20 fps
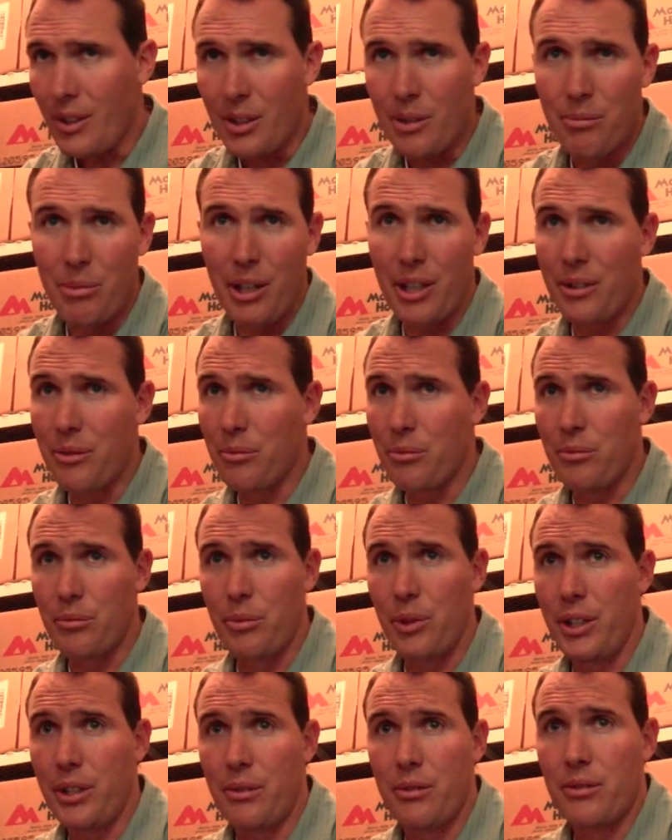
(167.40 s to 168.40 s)
and someone,
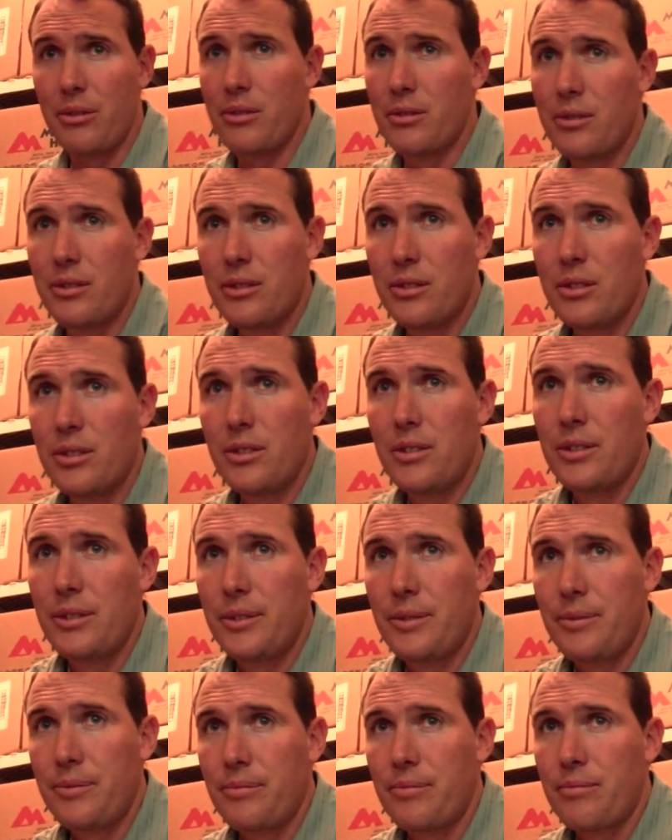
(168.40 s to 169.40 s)
we, some, someone
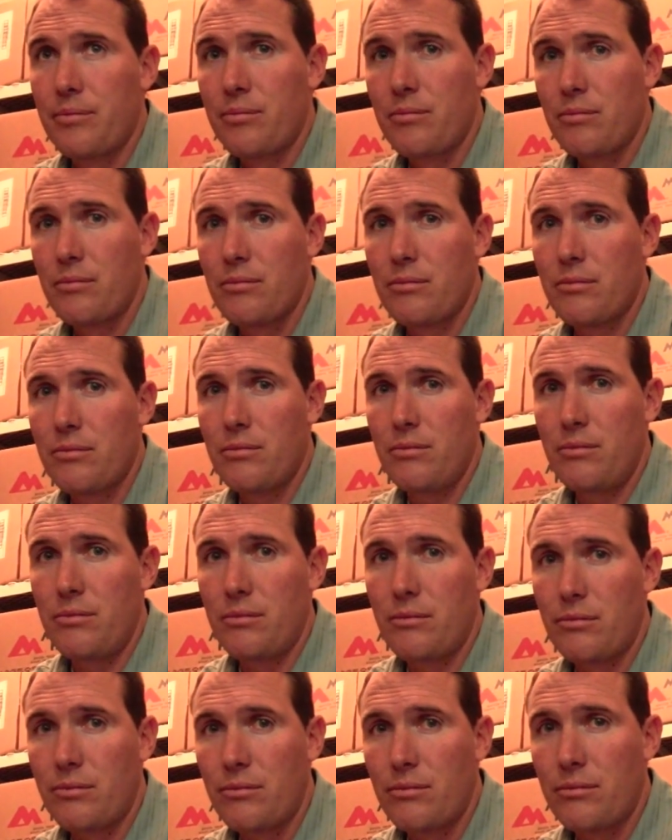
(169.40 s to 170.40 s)
orders this, they would,
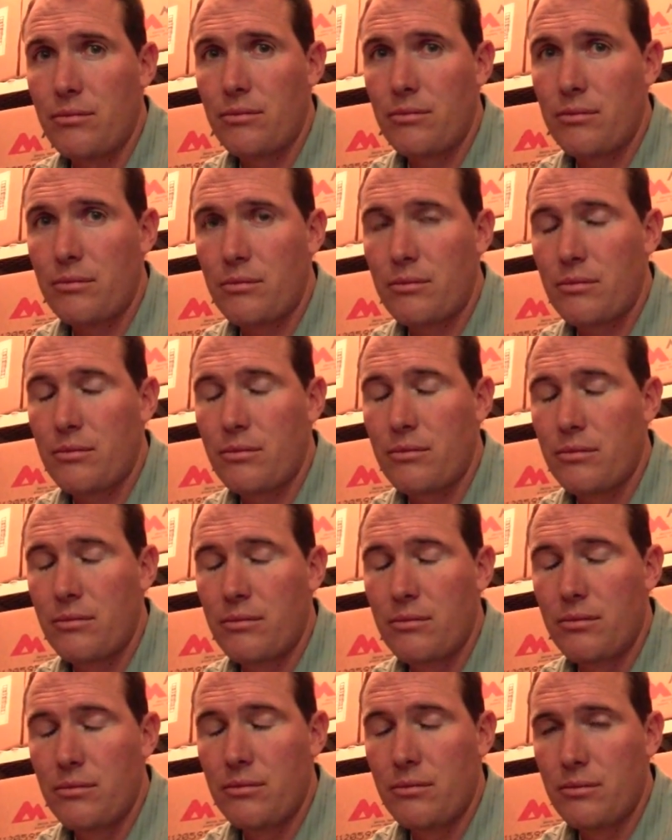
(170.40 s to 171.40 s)
uh, it would,
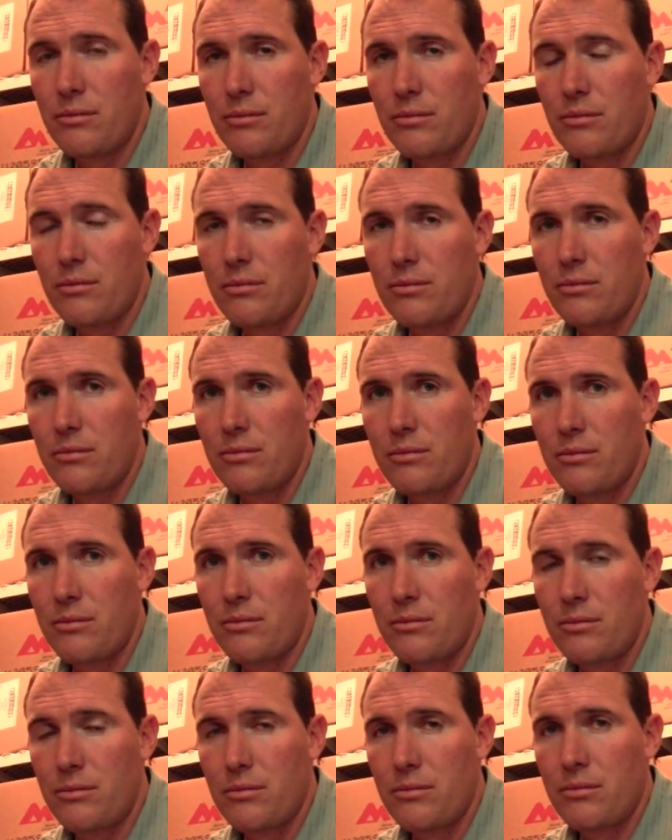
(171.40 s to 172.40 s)
you could have it
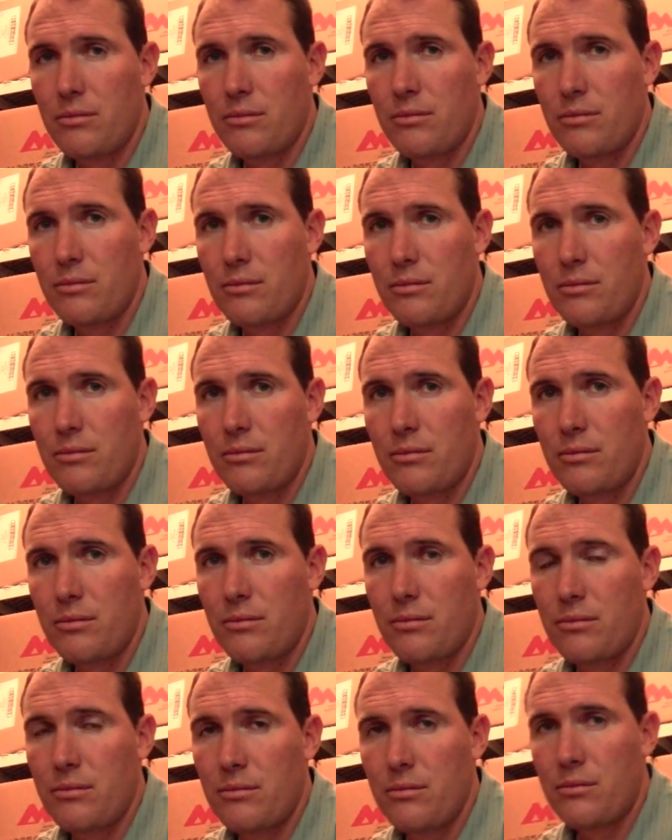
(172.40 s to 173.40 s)
shipped on a uh,
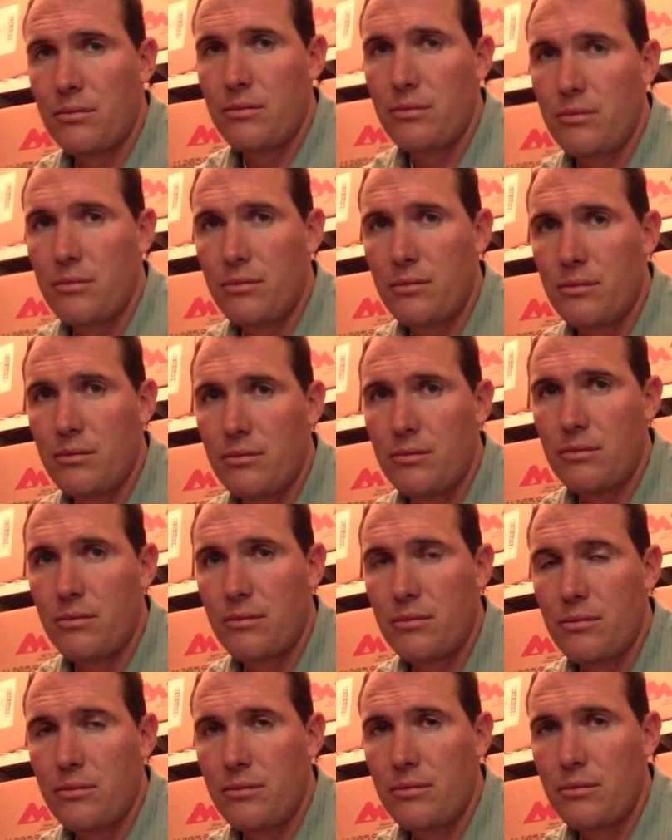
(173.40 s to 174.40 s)

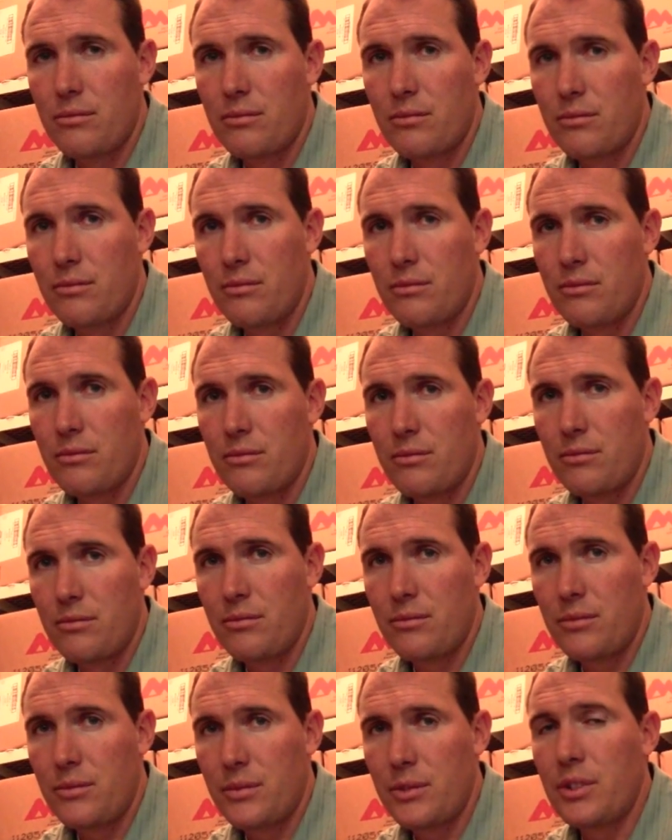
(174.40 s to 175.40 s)
flatbed or
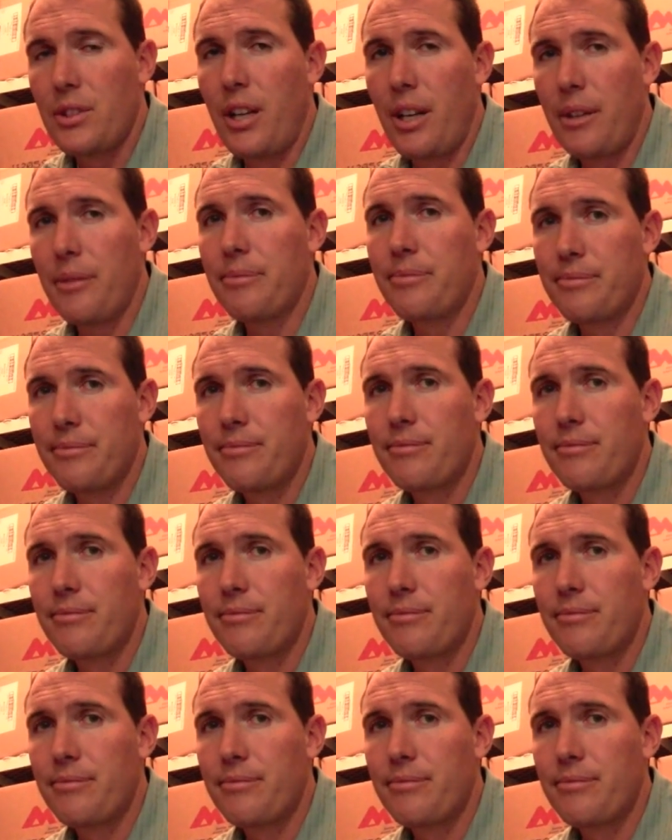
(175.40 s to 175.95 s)
some sort yeah, of.